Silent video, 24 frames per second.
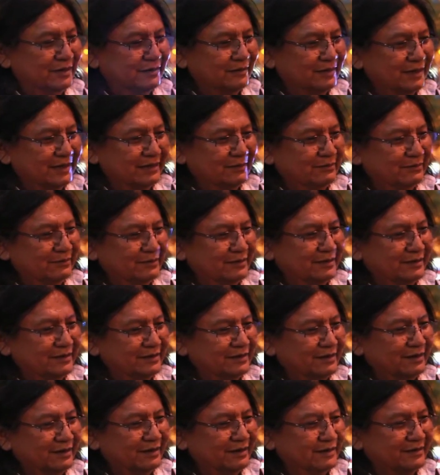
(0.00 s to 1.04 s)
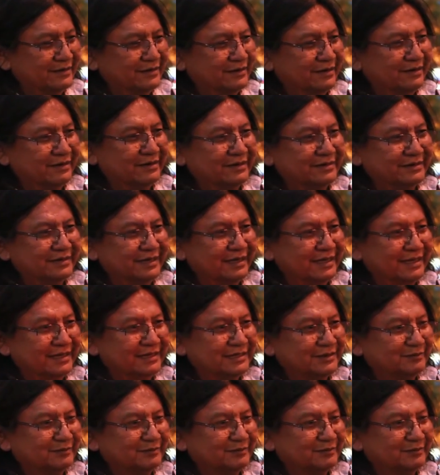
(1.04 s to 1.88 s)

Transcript: like where you're talking tar sands,